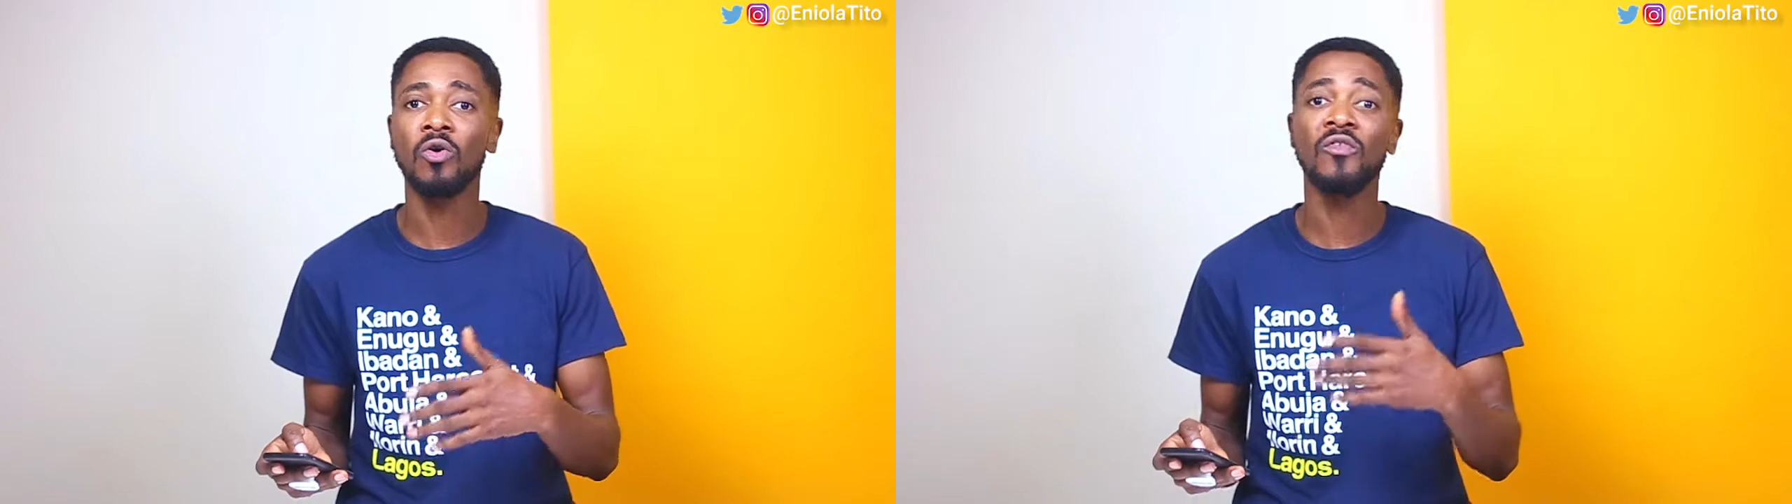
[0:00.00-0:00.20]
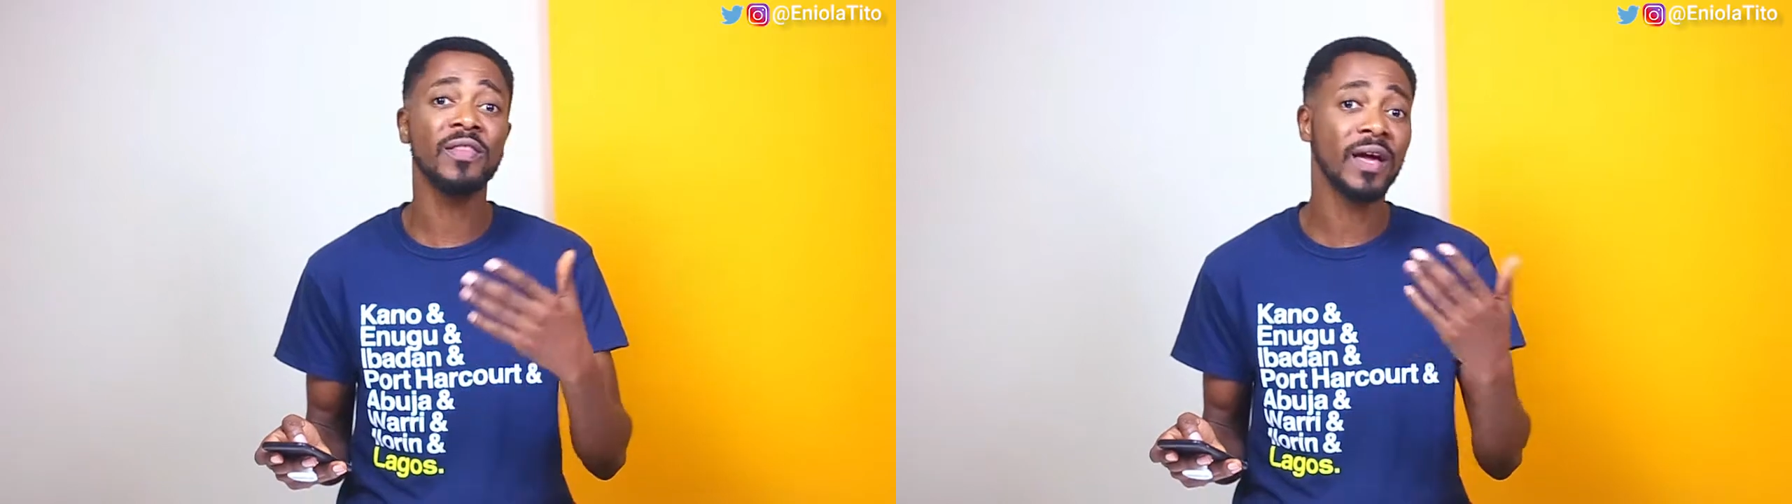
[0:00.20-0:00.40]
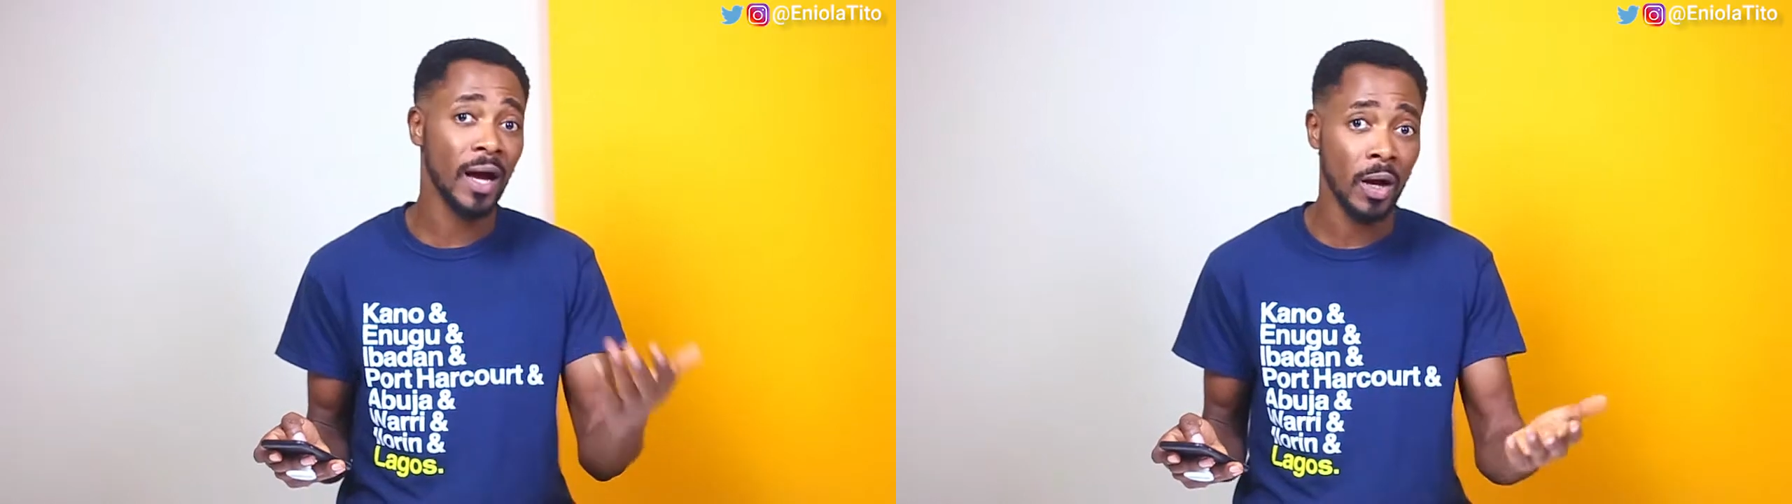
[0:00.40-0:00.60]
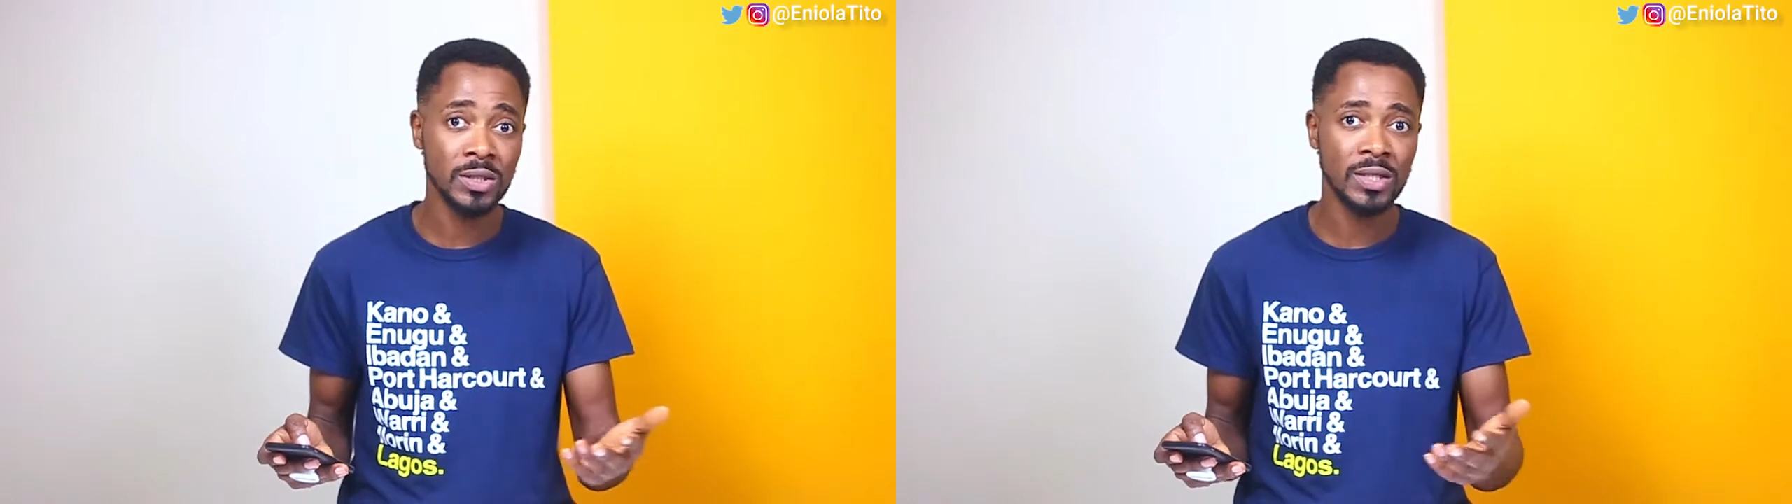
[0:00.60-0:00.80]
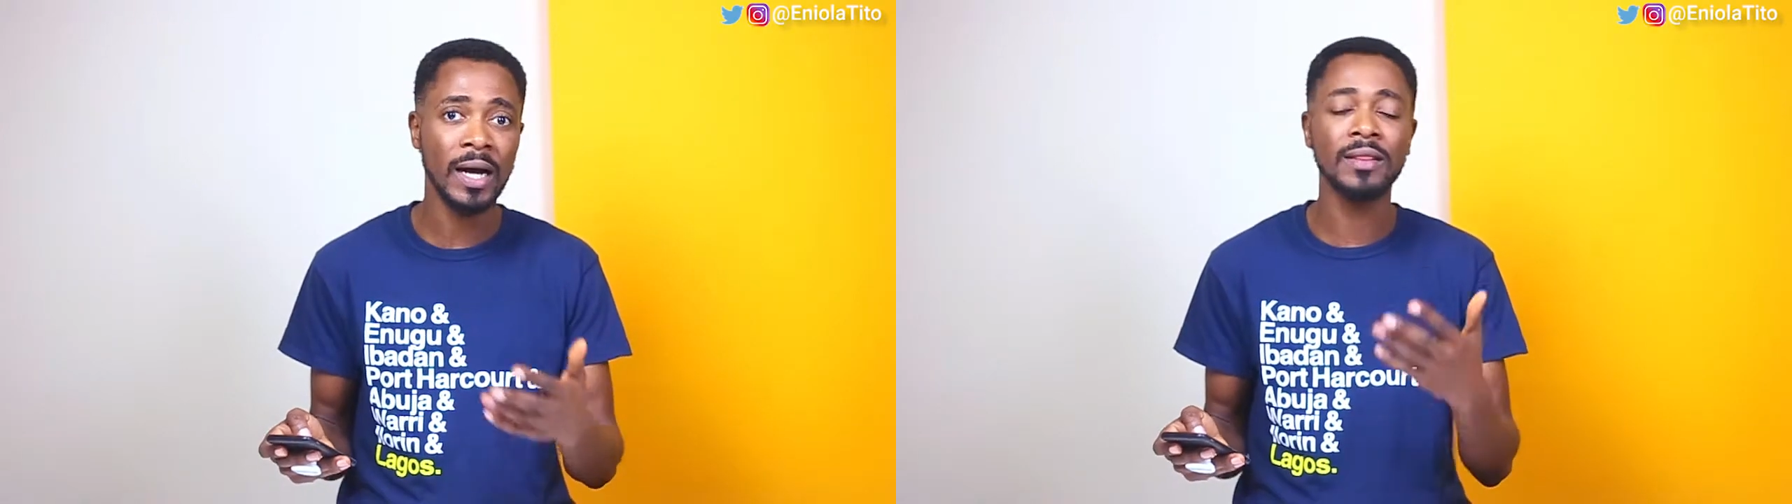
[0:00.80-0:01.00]
over the
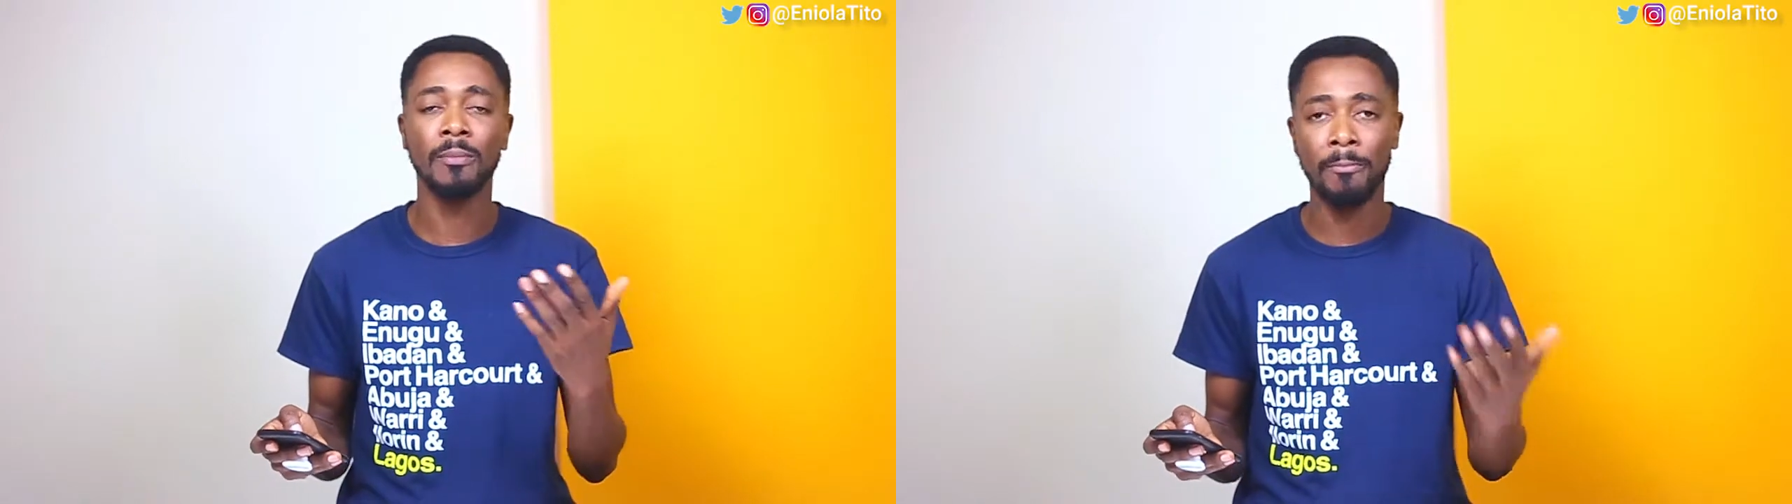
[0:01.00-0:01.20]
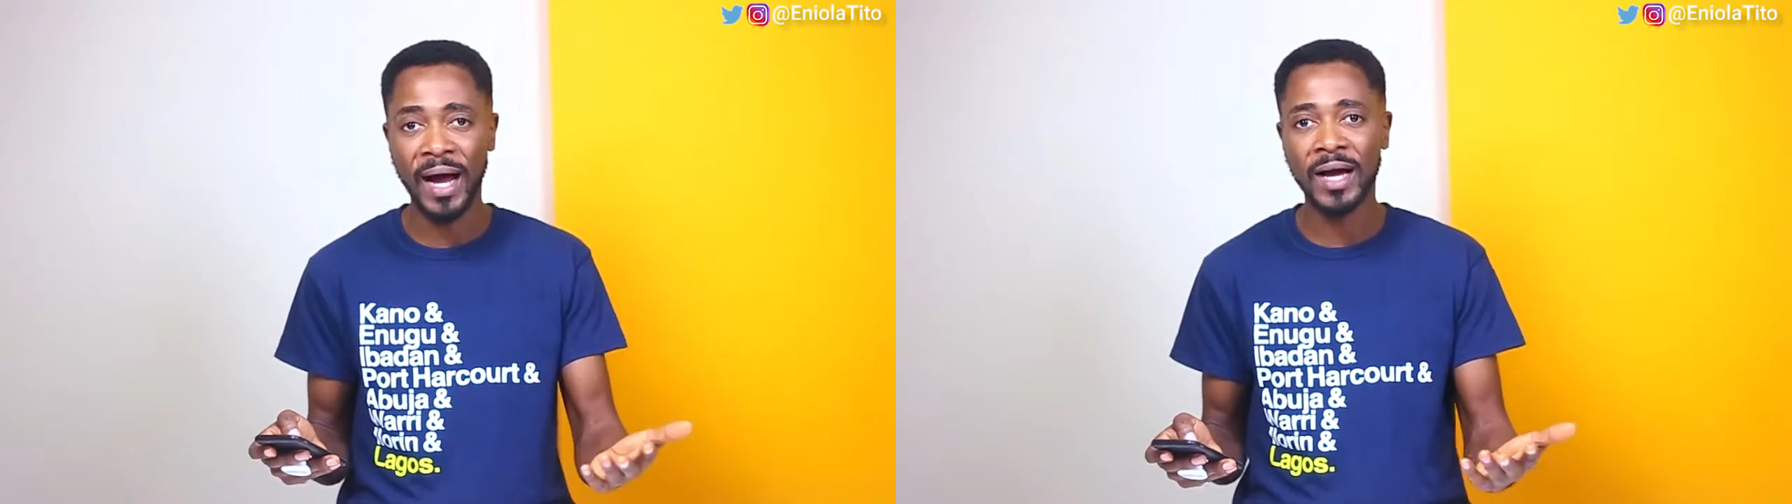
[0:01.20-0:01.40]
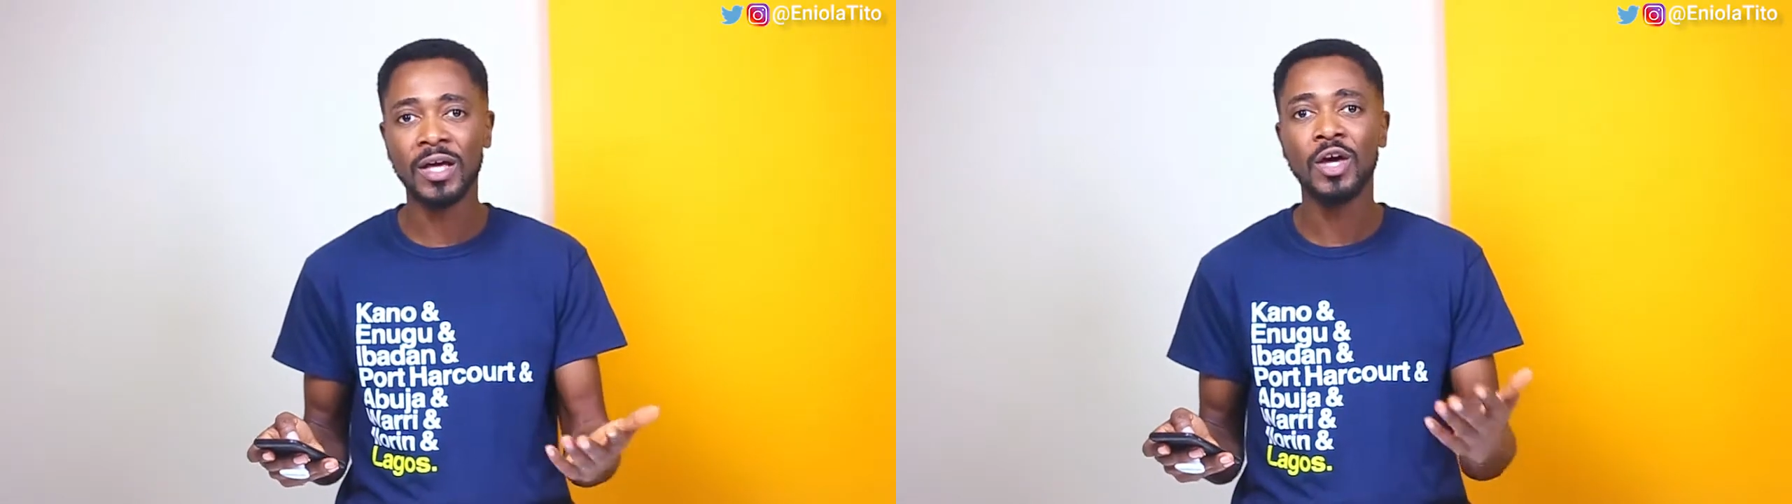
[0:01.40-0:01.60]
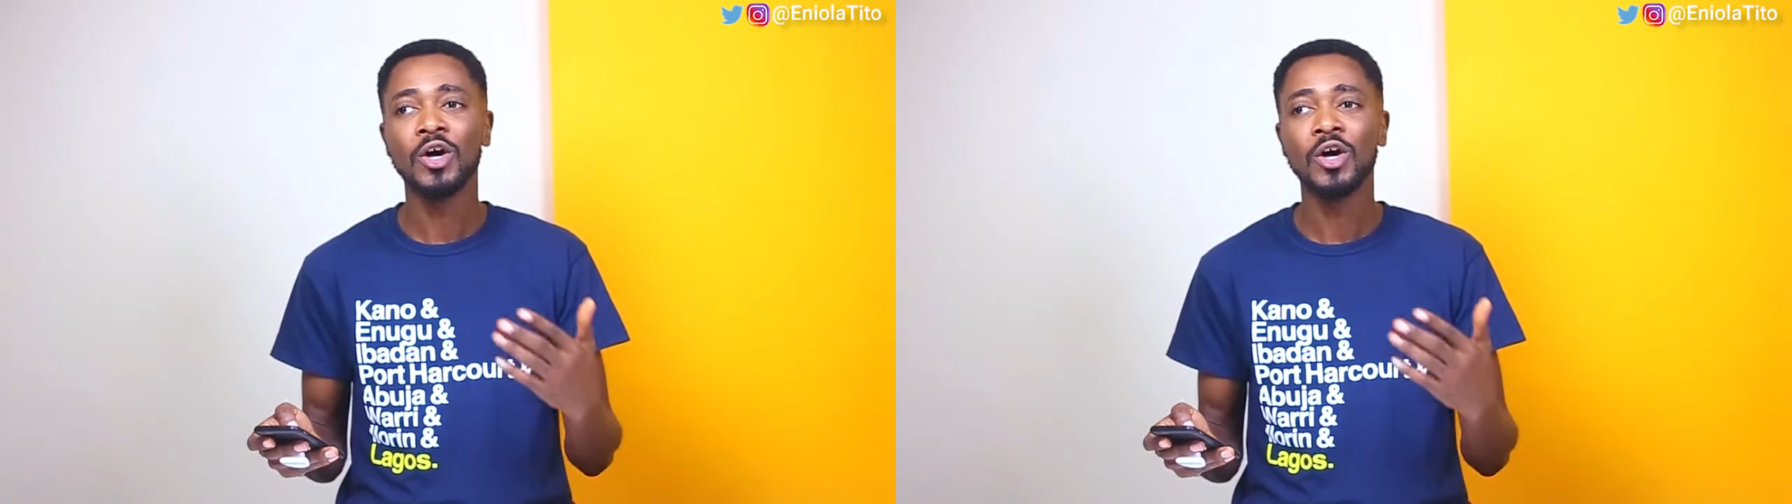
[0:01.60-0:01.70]
counter at the bank,